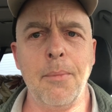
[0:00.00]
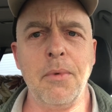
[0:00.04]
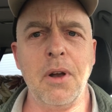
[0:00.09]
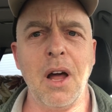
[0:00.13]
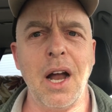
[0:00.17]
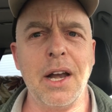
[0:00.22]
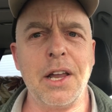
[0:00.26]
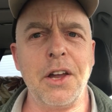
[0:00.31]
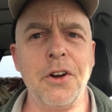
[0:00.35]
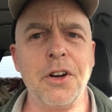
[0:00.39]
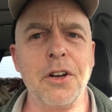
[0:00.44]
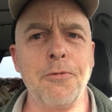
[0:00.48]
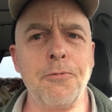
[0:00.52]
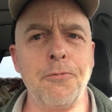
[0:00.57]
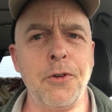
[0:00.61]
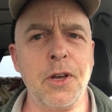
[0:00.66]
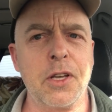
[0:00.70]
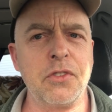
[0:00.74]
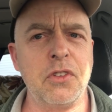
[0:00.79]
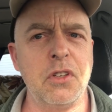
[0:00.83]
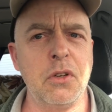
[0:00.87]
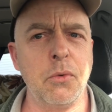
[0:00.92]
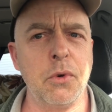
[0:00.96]
not here to
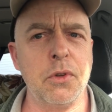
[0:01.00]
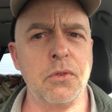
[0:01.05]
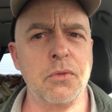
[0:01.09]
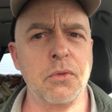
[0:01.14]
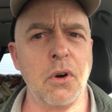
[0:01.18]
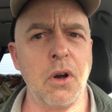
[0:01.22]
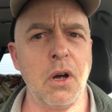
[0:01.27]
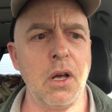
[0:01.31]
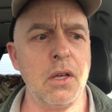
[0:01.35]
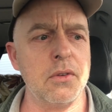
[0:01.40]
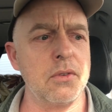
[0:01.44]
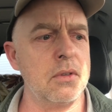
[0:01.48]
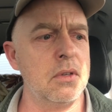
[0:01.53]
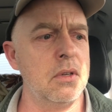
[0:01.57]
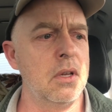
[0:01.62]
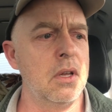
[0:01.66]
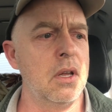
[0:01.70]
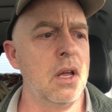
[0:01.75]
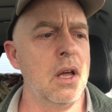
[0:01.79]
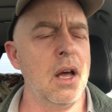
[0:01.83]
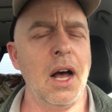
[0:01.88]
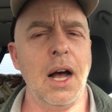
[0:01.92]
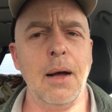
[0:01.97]
fix your withdrawals.
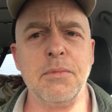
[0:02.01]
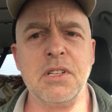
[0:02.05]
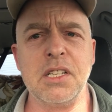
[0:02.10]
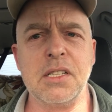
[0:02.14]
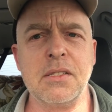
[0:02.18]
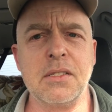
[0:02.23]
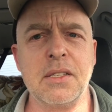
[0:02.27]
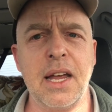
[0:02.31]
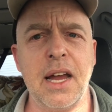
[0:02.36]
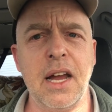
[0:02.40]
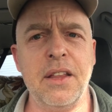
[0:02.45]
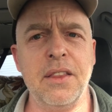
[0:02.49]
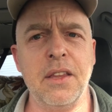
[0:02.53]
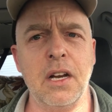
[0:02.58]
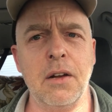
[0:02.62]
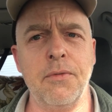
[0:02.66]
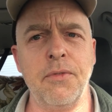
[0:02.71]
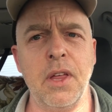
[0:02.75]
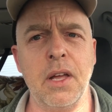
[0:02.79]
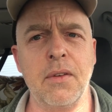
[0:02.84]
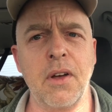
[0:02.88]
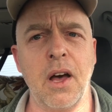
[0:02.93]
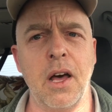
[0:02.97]
I'm just saying that if
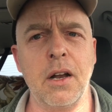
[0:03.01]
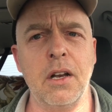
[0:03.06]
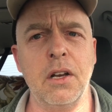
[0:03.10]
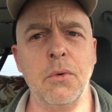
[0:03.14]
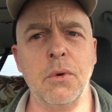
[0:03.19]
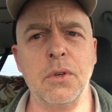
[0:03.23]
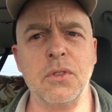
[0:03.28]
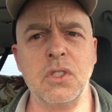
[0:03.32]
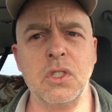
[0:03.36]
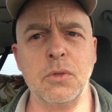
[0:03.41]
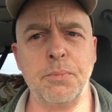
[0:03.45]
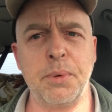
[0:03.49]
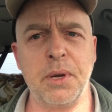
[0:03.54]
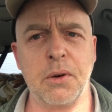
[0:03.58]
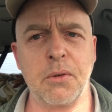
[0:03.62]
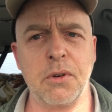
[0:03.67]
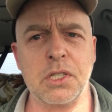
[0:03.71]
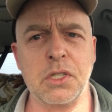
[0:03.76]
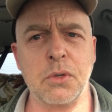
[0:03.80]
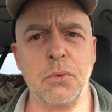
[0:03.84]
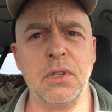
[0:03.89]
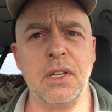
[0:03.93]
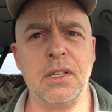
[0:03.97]
they've gone into a
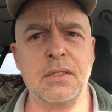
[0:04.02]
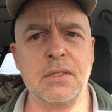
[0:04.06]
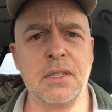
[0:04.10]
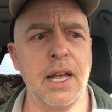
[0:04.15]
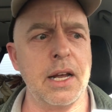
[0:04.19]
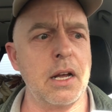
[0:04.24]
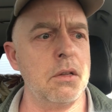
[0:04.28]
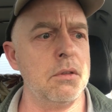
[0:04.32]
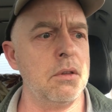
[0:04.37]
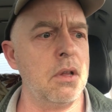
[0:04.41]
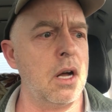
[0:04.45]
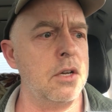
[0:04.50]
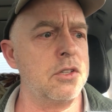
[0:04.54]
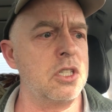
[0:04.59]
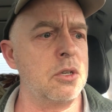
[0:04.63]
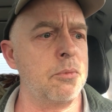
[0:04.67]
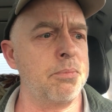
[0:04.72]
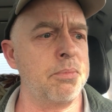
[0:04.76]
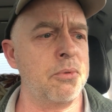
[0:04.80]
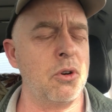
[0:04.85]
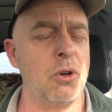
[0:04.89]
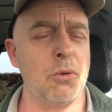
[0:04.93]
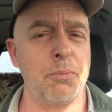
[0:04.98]
spiritual and
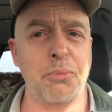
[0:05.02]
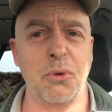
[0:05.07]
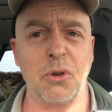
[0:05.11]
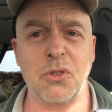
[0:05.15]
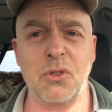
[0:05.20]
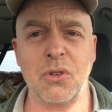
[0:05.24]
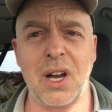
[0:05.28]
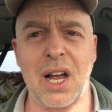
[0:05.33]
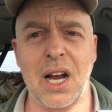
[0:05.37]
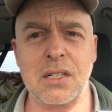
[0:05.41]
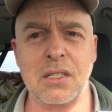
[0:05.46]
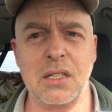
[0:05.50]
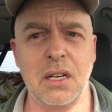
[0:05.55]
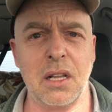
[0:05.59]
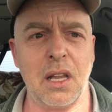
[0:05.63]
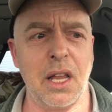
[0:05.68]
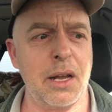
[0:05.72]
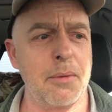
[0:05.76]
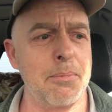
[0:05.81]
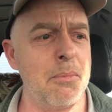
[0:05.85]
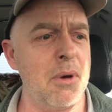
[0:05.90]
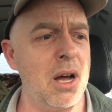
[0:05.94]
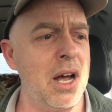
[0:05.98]
psychological protraction
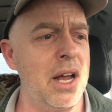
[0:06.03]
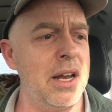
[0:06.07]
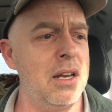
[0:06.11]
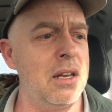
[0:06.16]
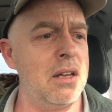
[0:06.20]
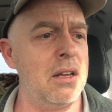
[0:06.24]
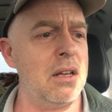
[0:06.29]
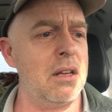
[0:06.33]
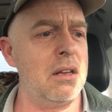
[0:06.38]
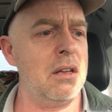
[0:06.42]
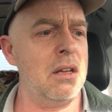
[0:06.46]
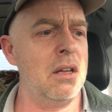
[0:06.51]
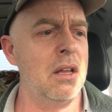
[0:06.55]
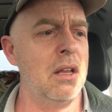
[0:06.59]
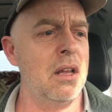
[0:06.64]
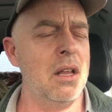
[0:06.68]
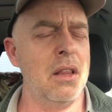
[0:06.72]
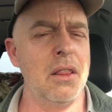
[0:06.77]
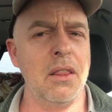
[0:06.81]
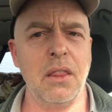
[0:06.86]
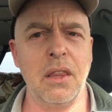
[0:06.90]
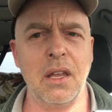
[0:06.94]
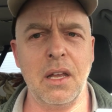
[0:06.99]
like mine did,
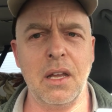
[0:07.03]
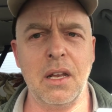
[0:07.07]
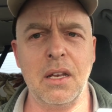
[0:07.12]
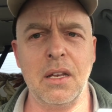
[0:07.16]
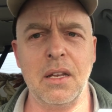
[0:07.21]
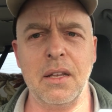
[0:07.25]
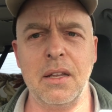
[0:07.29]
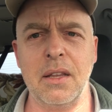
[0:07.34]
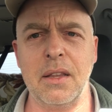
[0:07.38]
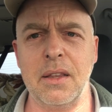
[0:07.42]
then